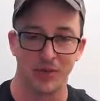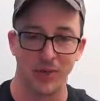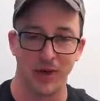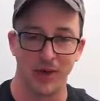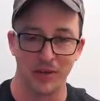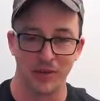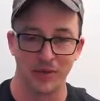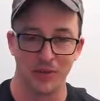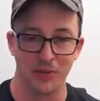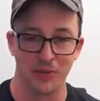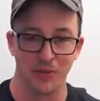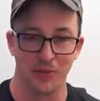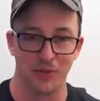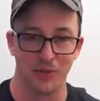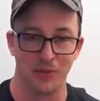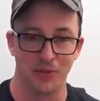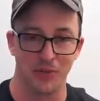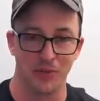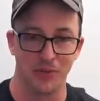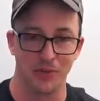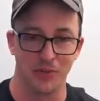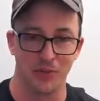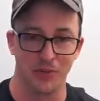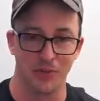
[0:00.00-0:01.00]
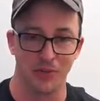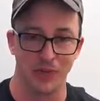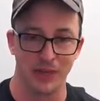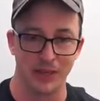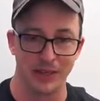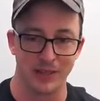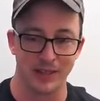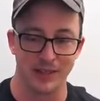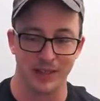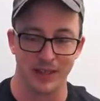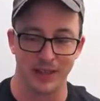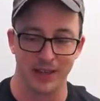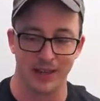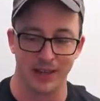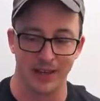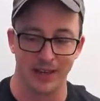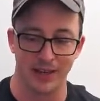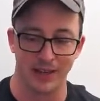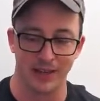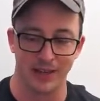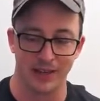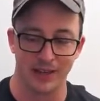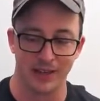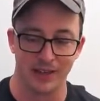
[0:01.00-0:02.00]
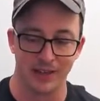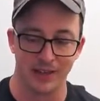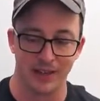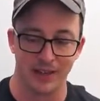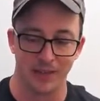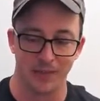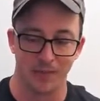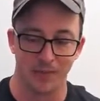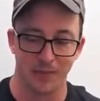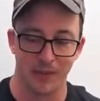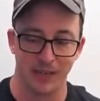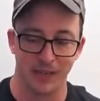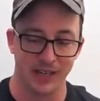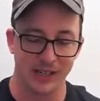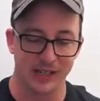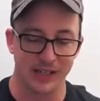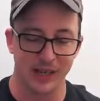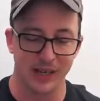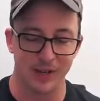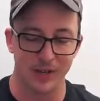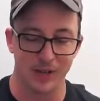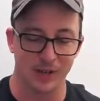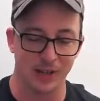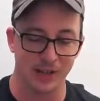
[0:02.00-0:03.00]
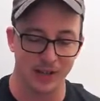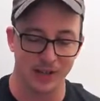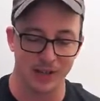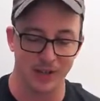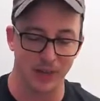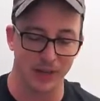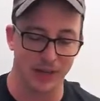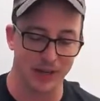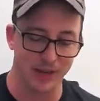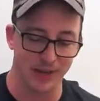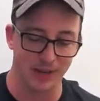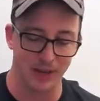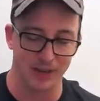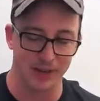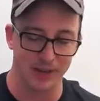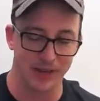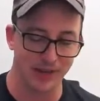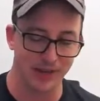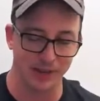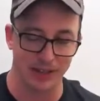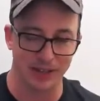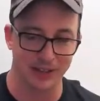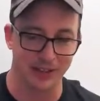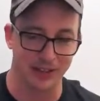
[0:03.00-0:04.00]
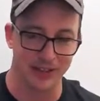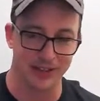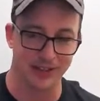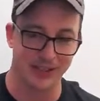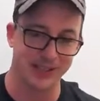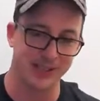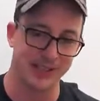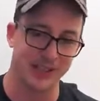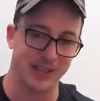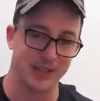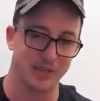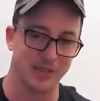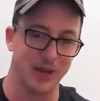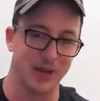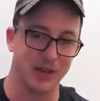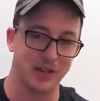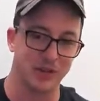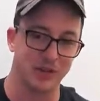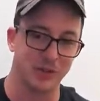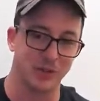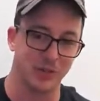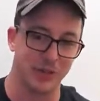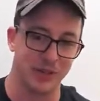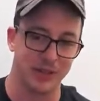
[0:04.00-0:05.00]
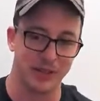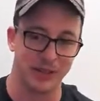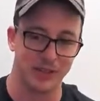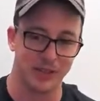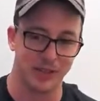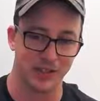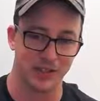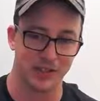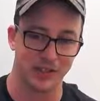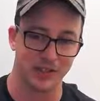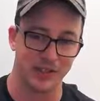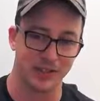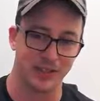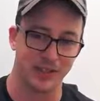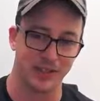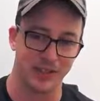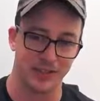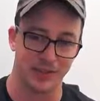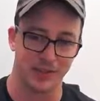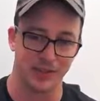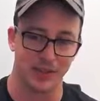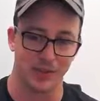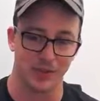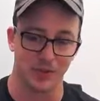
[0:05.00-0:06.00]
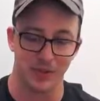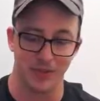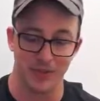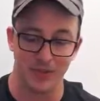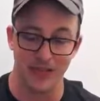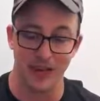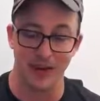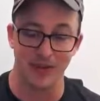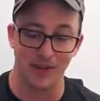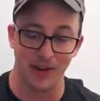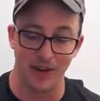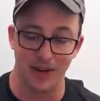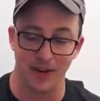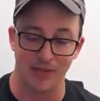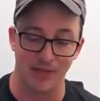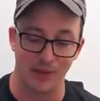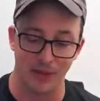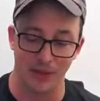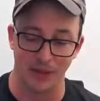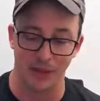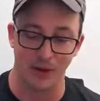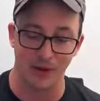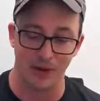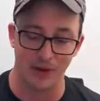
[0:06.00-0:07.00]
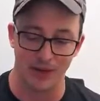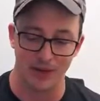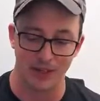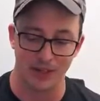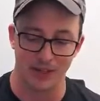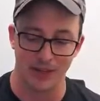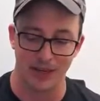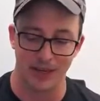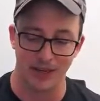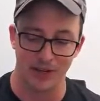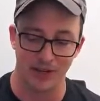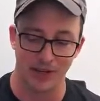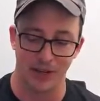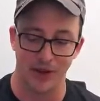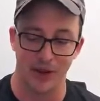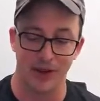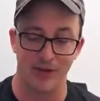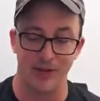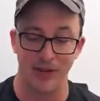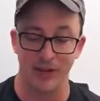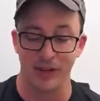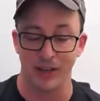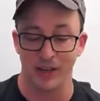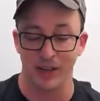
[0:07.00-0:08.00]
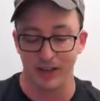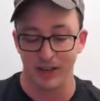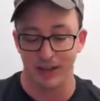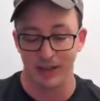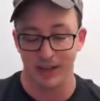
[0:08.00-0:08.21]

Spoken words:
mouse movements. And the next time you click the button, you would never get the next set of mouse movements. It just would never ever go until it ends. So every